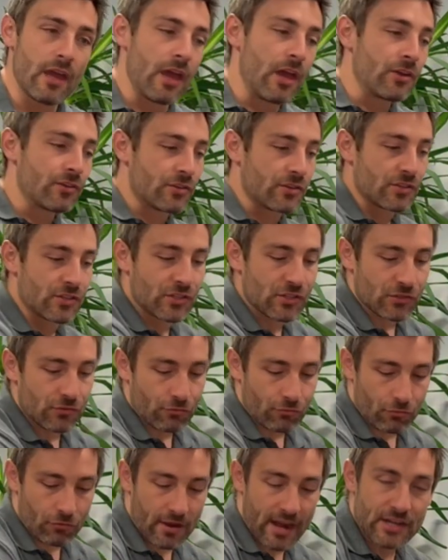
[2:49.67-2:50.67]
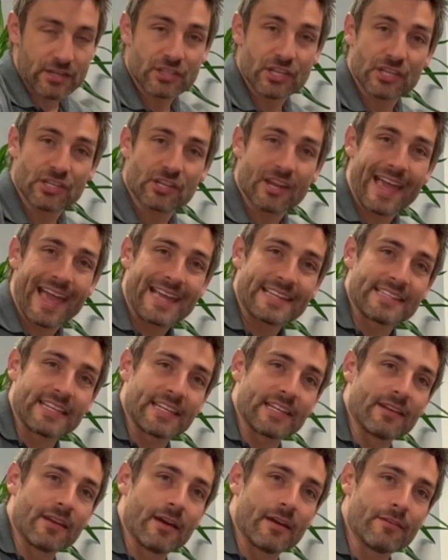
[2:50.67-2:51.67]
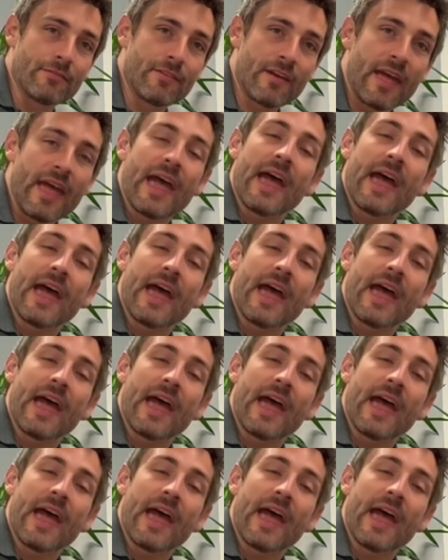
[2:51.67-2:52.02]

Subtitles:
to stretch the sciatic nerve,